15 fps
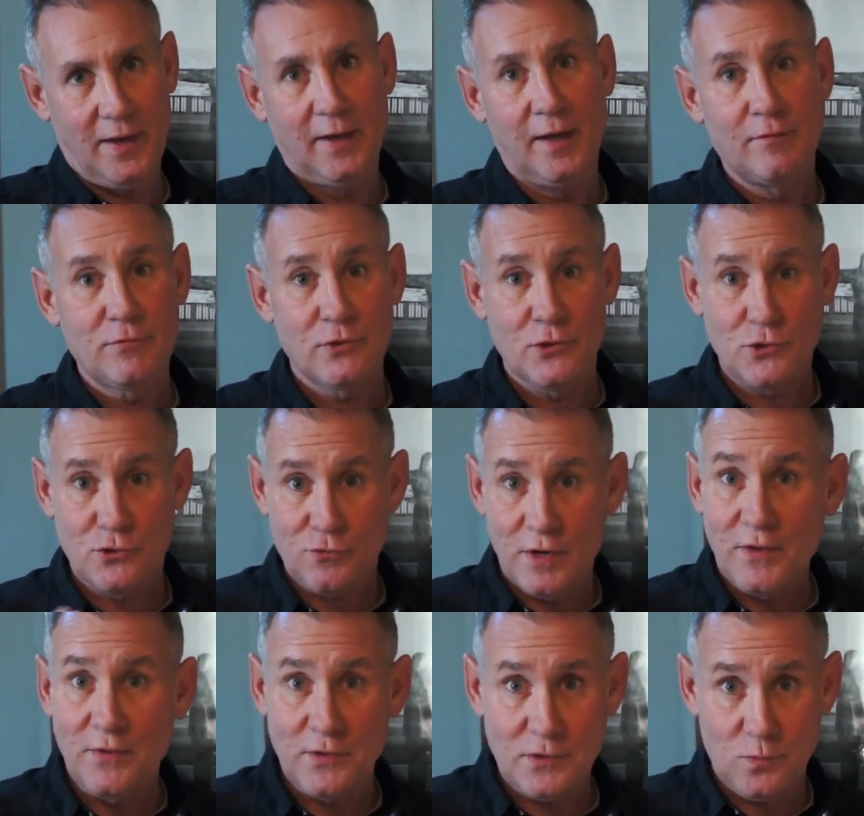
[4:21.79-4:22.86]
I love to just
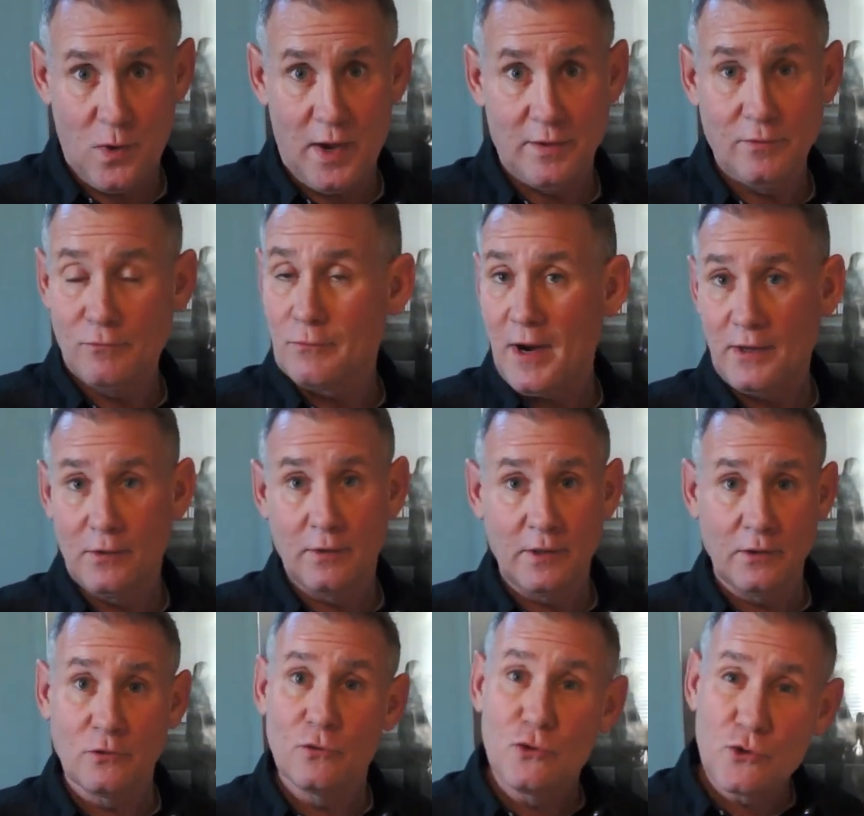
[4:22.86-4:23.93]
drink this wine
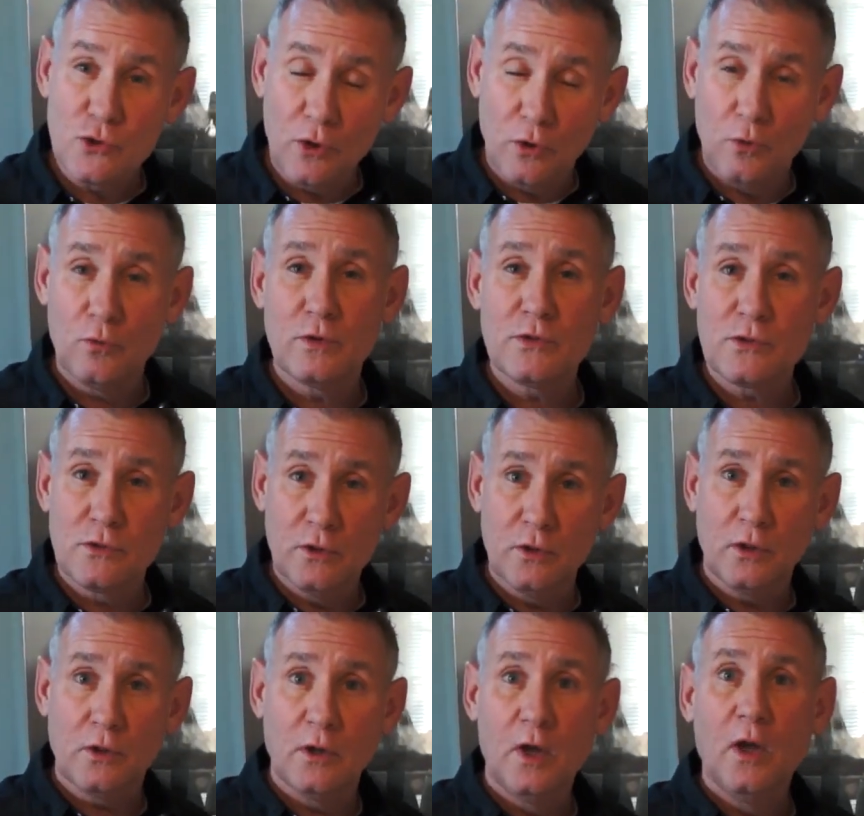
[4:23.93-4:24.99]
regularly. And you should always
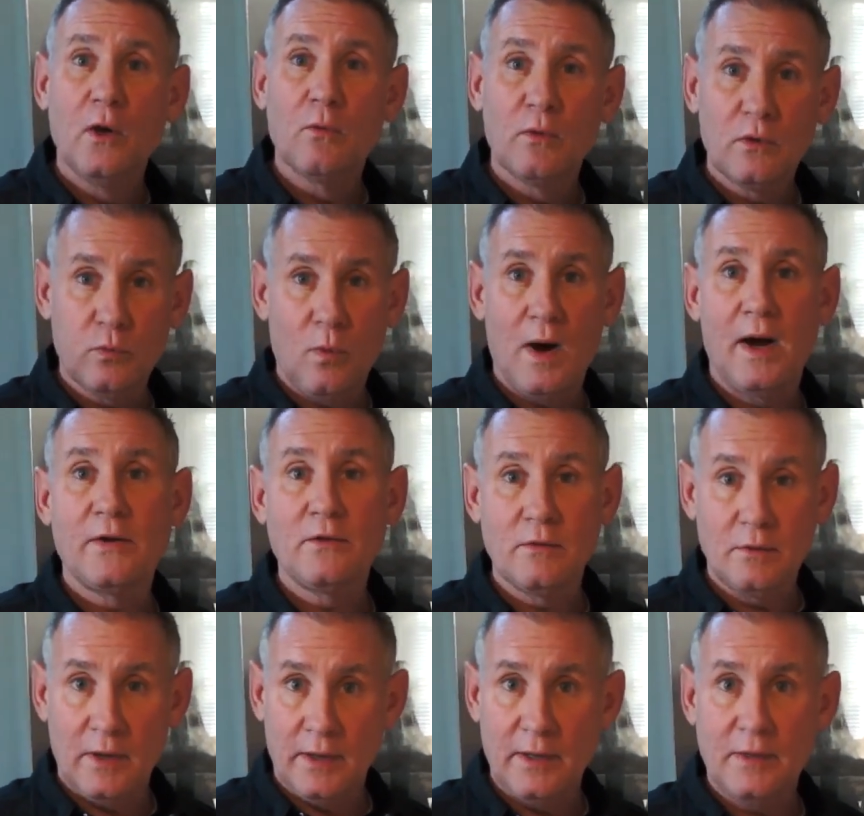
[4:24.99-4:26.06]
cook with wine you
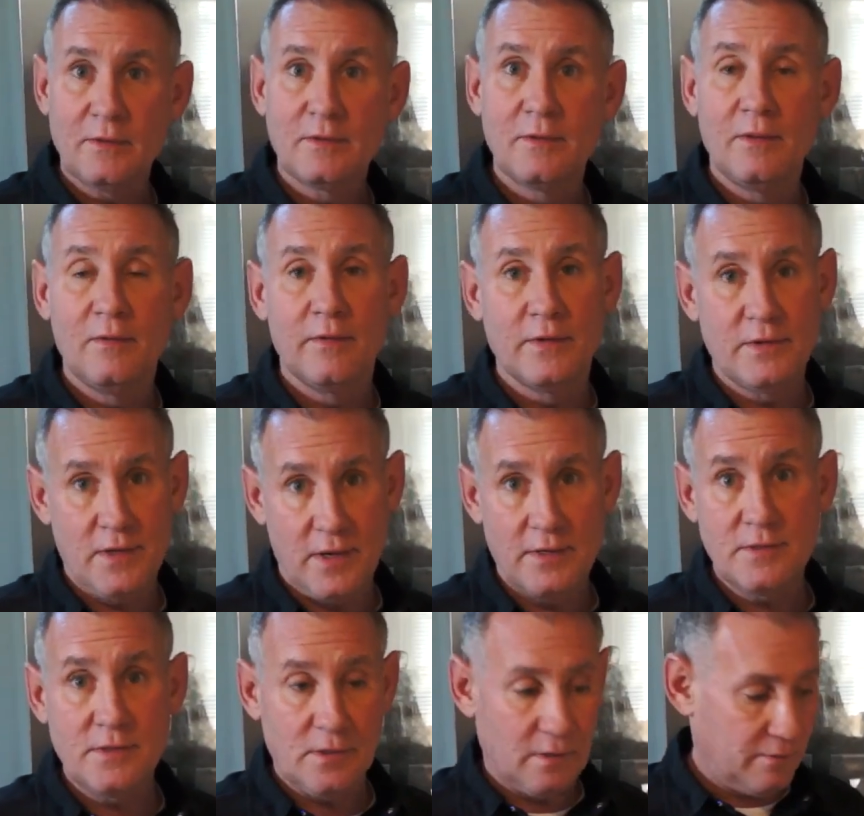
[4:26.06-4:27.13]
like the
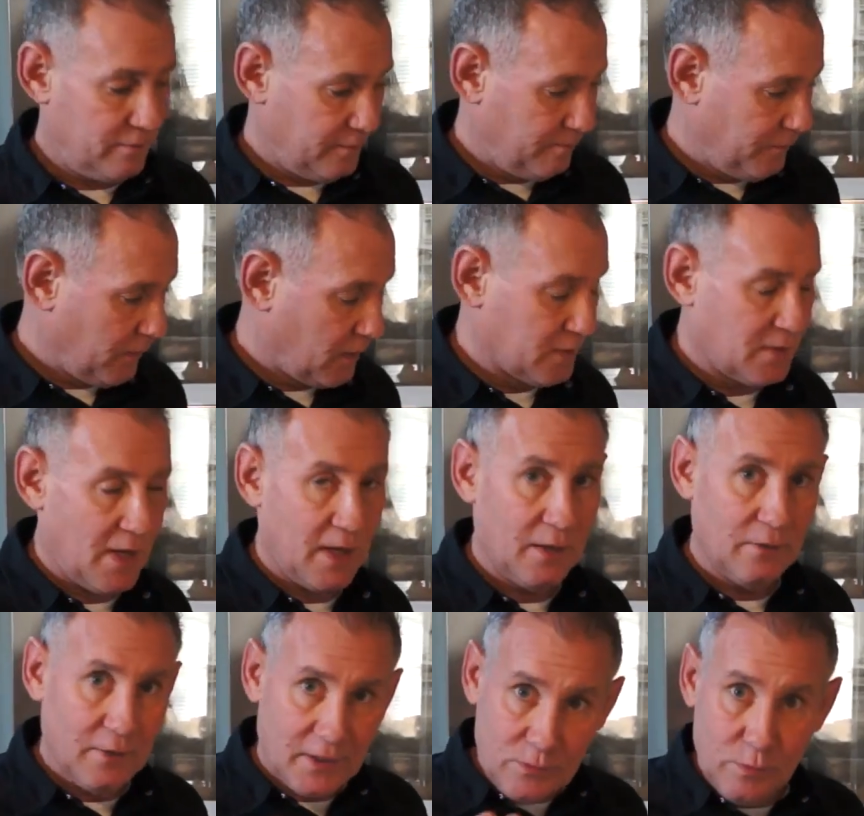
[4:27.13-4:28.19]
taste of, because
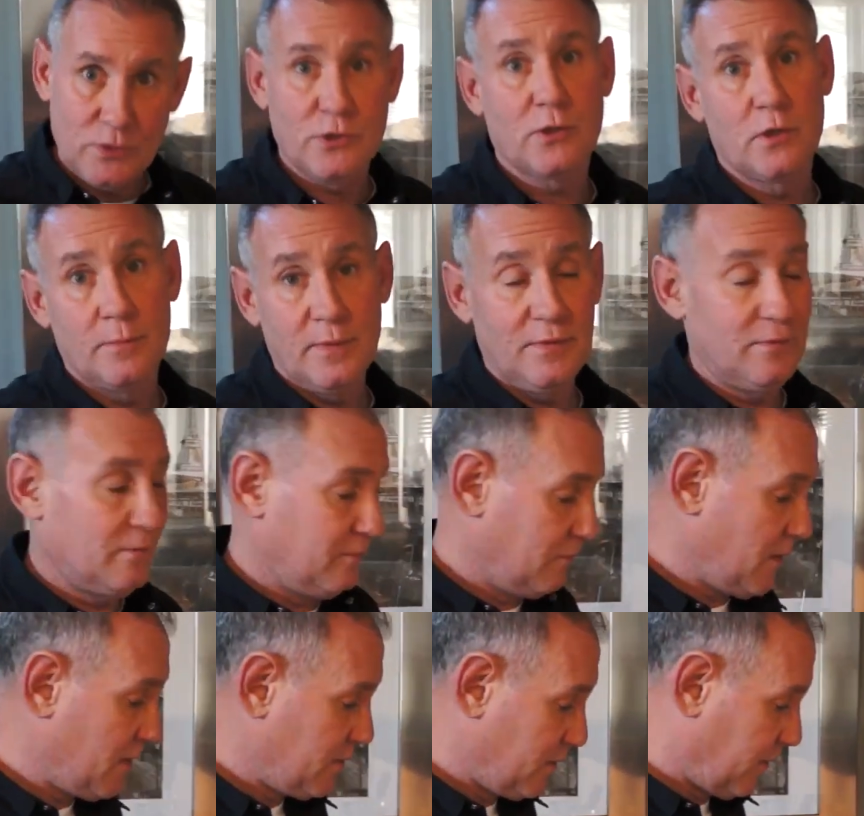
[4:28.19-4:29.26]
that's what you're going to be
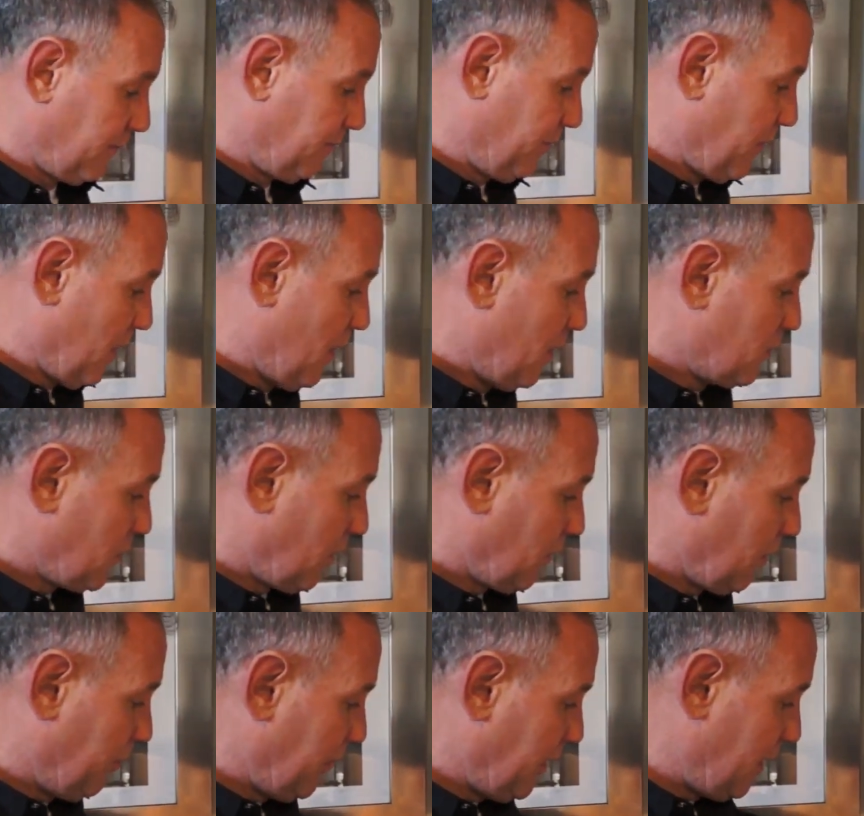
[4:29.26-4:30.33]
tasting. So I'm
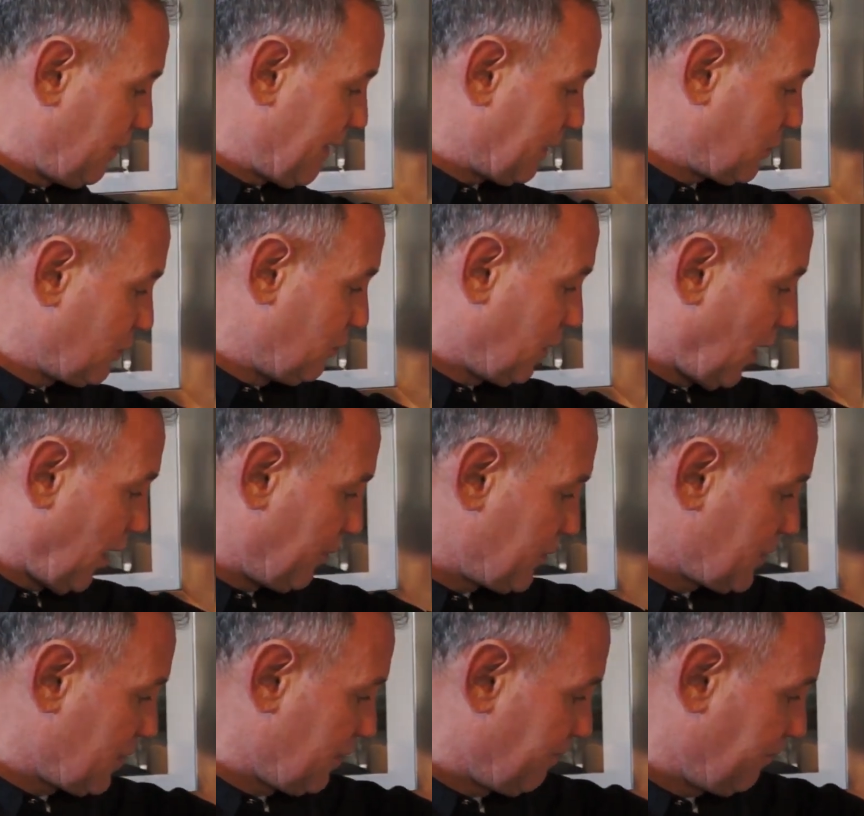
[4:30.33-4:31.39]
going to put in about 2
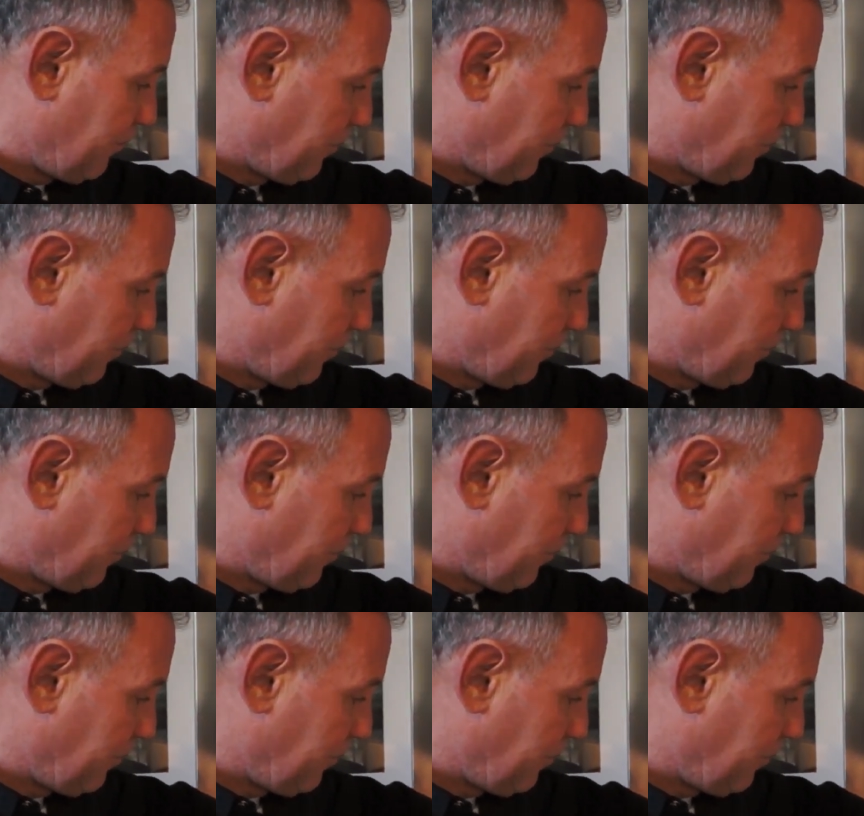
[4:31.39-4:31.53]
cups.